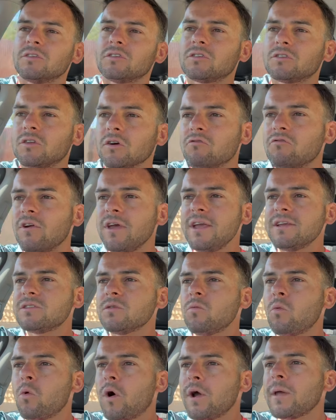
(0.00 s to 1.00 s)
The
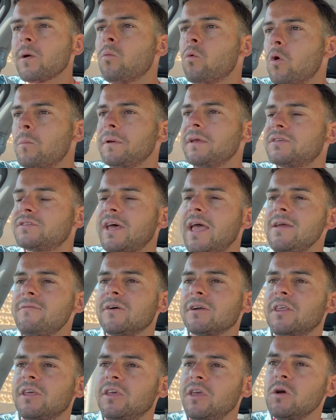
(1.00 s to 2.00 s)
reason why it would be safer
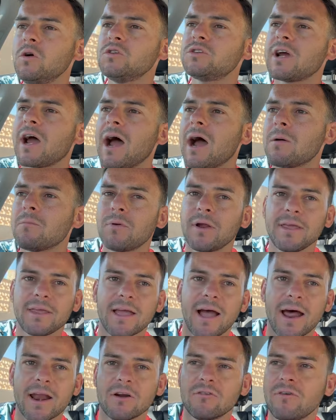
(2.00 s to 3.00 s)
to use your handbrake
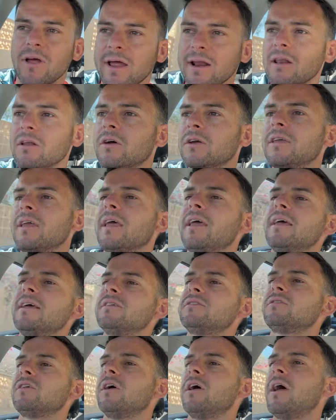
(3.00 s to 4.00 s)
at a red light
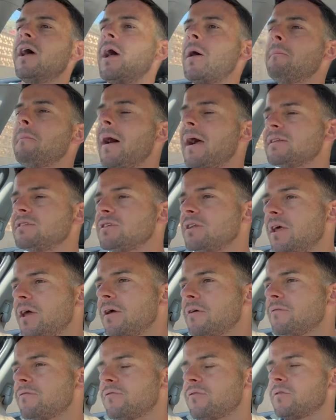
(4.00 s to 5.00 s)
is, imagine
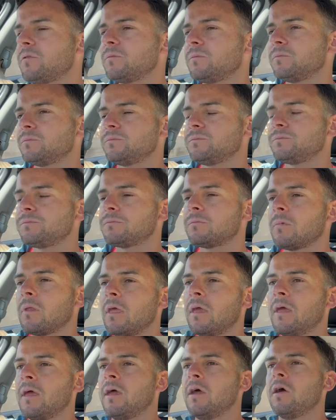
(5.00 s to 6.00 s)
if
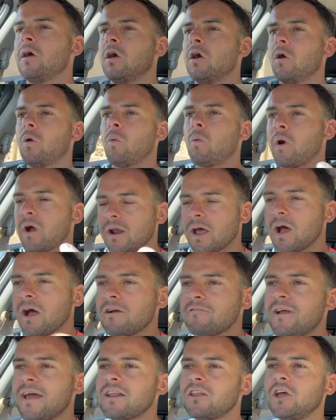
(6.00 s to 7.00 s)
we're at a
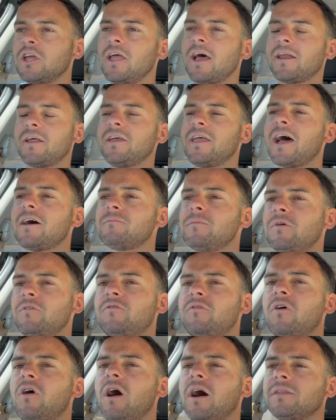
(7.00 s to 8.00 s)
red light and I have my
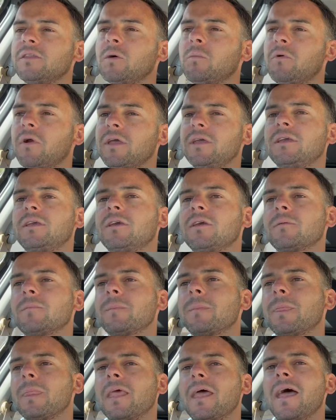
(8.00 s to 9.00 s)
foot on the brake
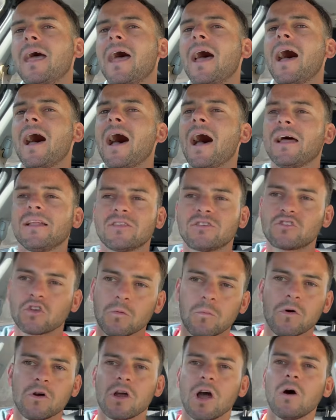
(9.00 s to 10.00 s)
and
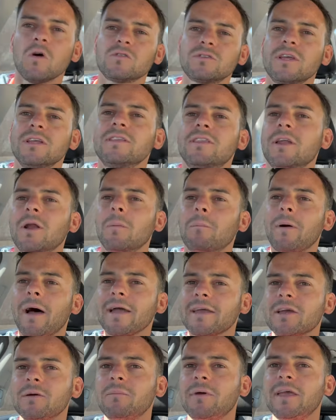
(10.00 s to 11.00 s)
someone goes into the
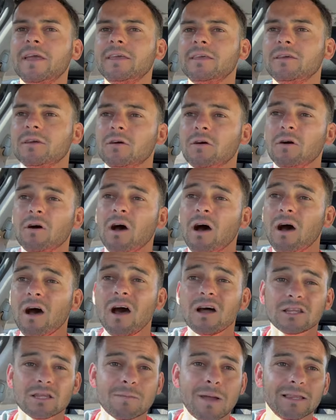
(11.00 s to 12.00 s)
back of me,
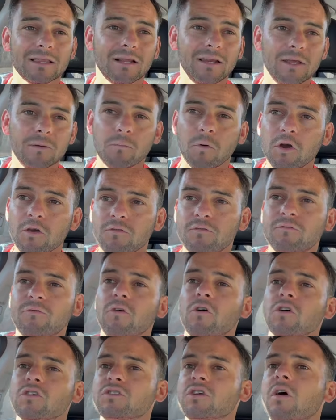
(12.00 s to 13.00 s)
automatically my
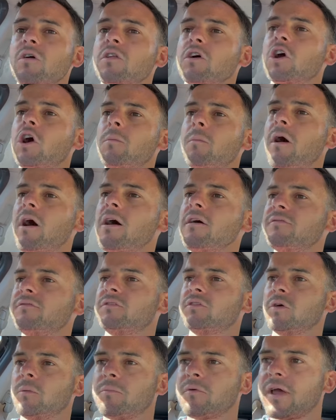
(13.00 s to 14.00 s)
foot is going to come off
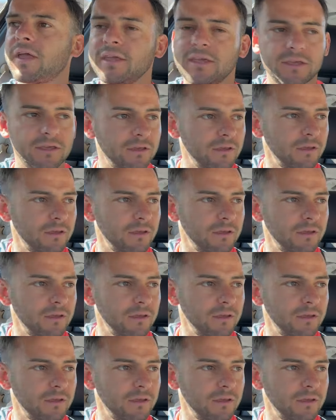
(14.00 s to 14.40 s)
the brake